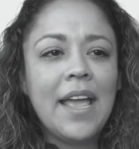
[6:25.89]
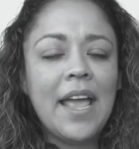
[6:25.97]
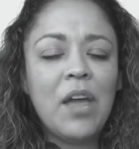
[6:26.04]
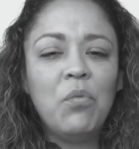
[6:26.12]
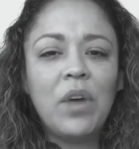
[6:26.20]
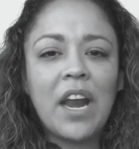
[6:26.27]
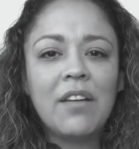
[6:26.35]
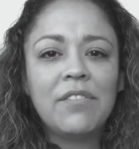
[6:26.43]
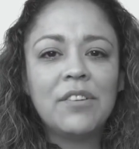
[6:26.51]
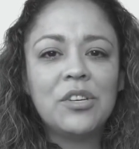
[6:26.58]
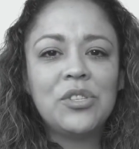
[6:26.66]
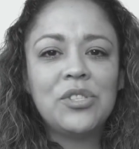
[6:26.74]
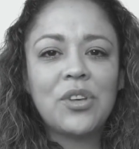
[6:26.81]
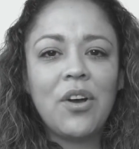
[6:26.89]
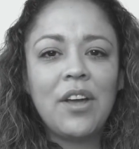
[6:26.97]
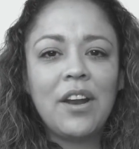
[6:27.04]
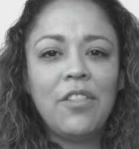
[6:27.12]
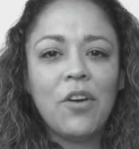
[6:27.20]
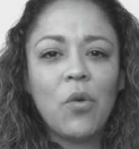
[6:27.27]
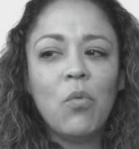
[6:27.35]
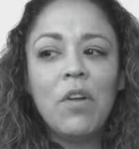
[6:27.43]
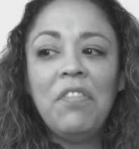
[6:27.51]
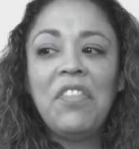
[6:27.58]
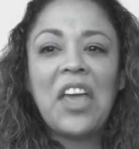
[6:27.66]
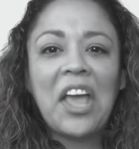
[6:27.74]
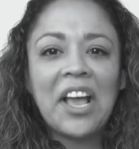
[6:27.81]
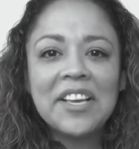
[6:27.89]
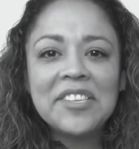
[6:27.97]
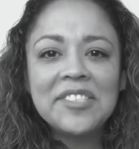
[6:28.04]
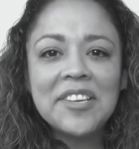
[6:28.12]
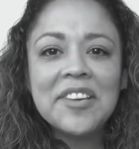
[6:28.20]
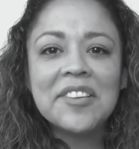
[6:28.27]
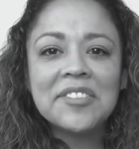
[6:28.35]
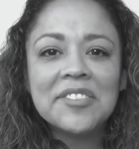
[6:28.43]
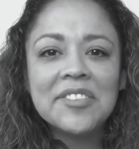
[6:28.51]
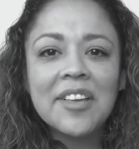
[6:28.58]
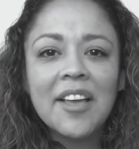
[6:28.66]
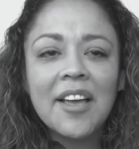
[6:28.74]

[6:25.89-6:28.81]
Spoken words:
And when I first saw it, I thought, what the heck is this?